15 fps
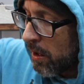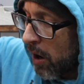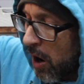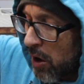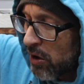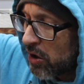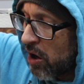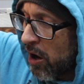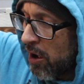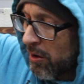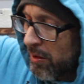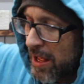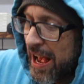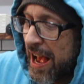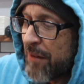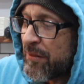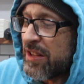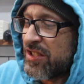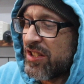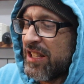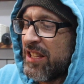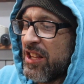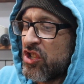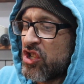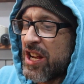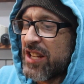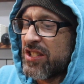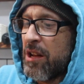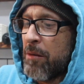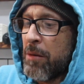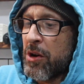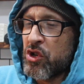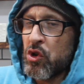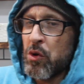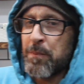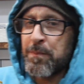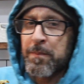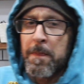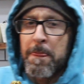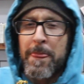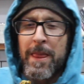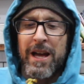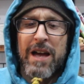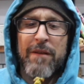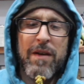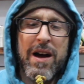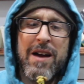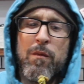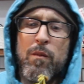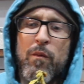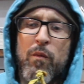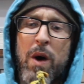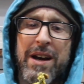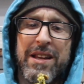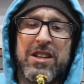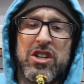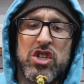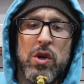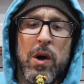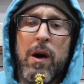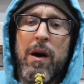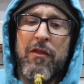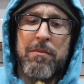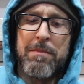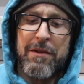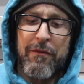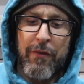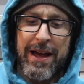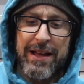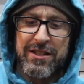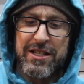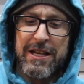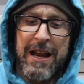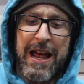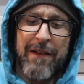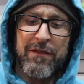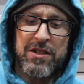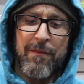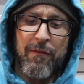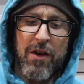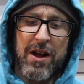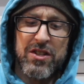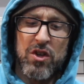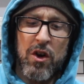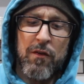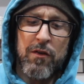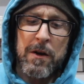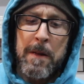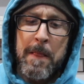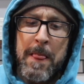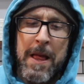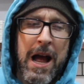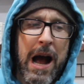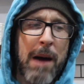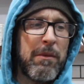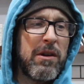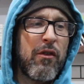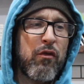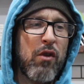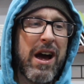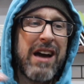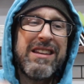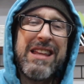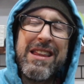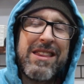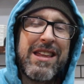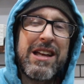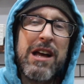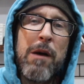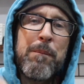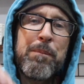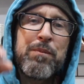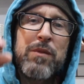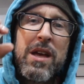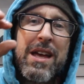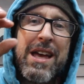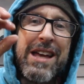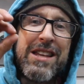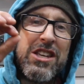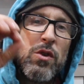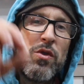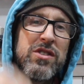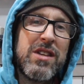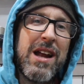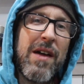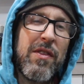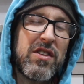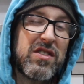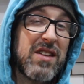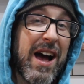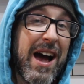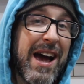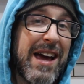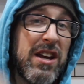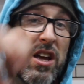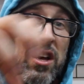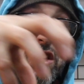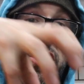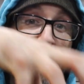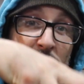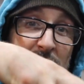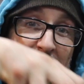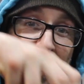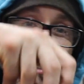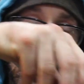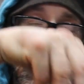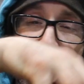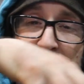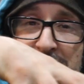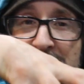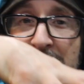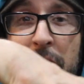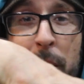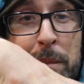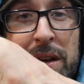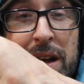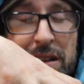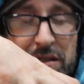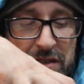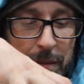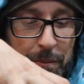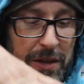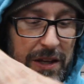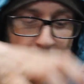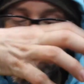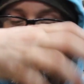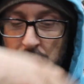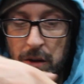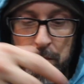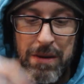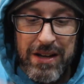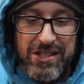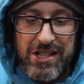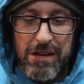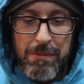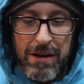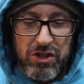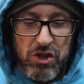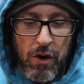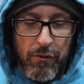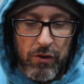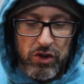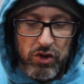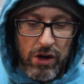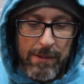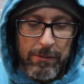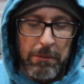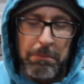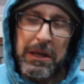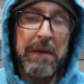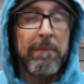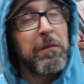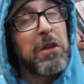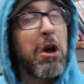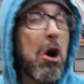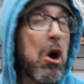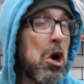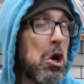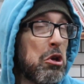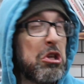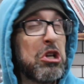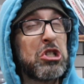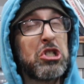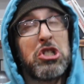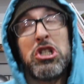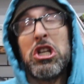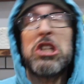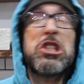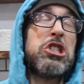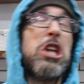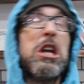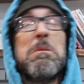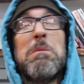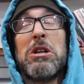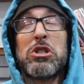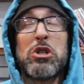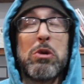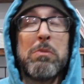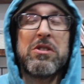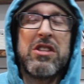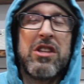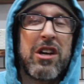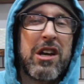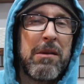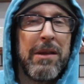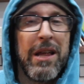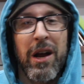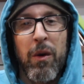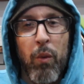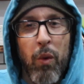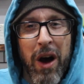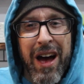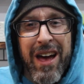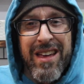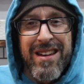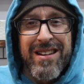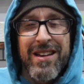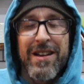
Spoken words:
all in all, obviously the chestnut mushroom, if I wanted to show off and be fancy and have some friends over, I'm gonna fry that thing up and use it on the side, use it as a nice topping on something, mix it in my tofu scramble and be like, oh, there's chestnut mushrooms, and they're gonna be like, what?